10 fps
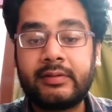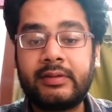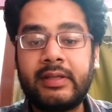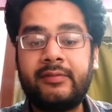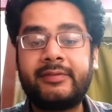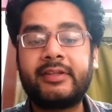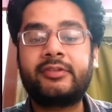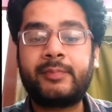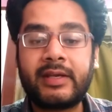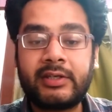They will
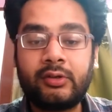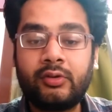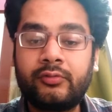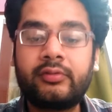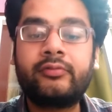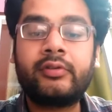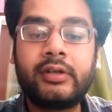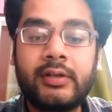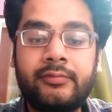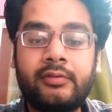respect you
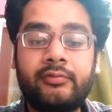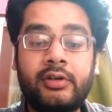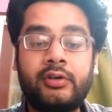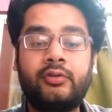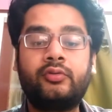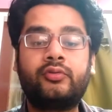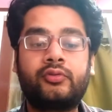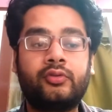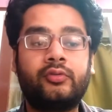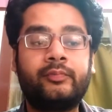if you will do
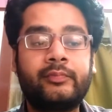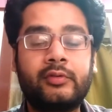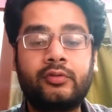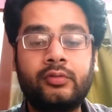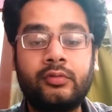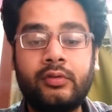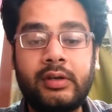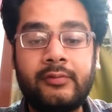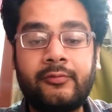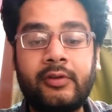so. So
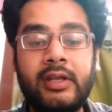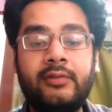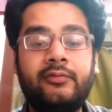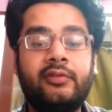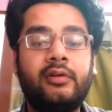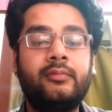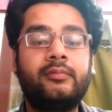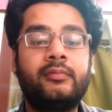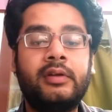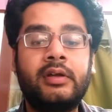refrain
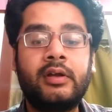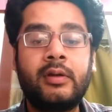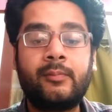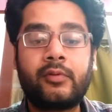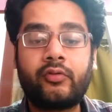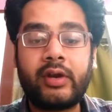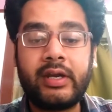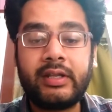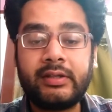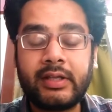from
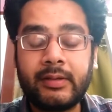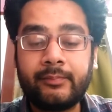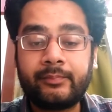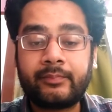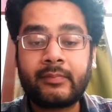providing them